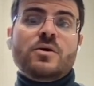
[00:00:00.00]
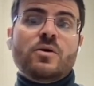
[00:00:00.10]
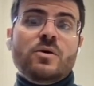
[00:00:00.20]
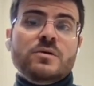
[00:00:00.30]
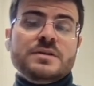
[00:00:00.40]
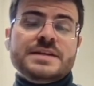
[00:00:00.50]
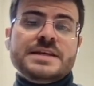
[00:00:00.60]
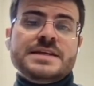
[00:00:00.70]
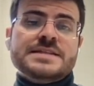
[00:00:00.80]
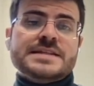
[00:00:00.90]
all
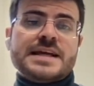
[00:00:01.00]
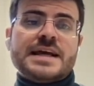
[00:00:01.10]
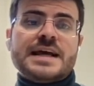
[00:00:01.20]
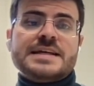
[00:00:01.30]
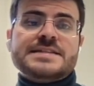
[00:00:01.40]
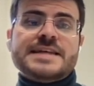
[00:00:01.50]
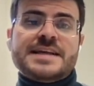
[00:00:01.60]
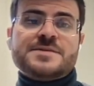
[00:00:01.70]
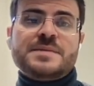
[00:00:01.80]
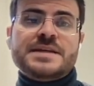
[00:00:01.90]
these
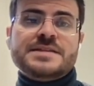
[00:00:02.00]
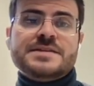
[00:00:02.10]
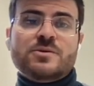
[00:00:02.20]
assessments,